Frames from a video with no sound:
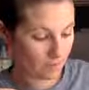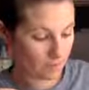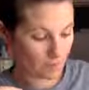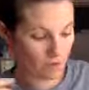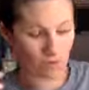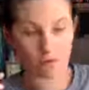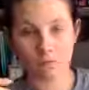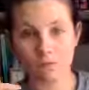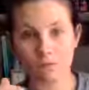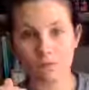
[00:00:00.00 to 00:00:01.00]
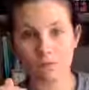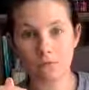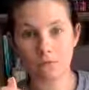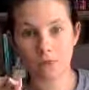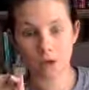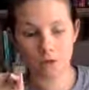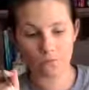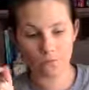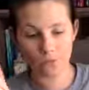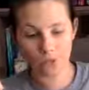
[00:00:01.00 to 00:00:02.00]
Okay, there we go.
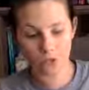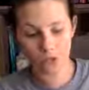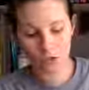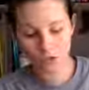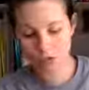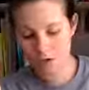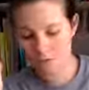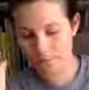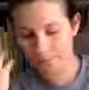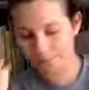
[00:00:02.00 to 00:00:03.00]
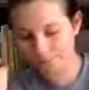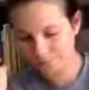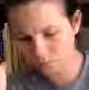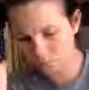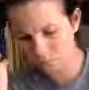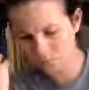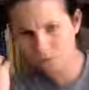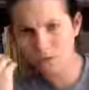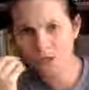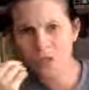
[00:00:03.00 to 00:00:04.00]
So
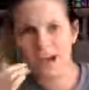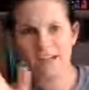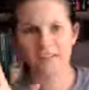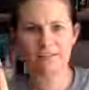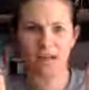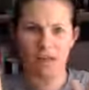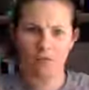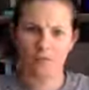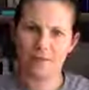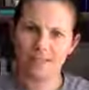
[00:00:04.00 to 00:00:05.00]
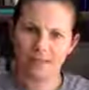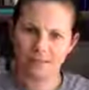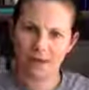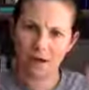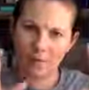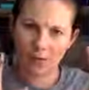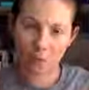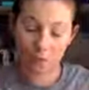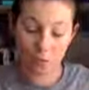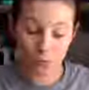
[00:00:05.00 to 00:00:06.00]
you got a different angle of my desk. I got my
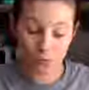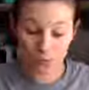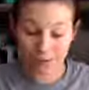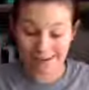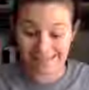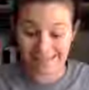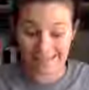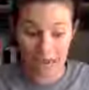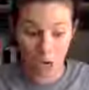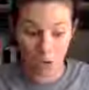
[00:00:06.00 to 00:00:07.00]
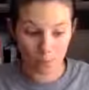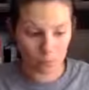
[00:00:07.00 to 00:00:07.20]
computer raised up.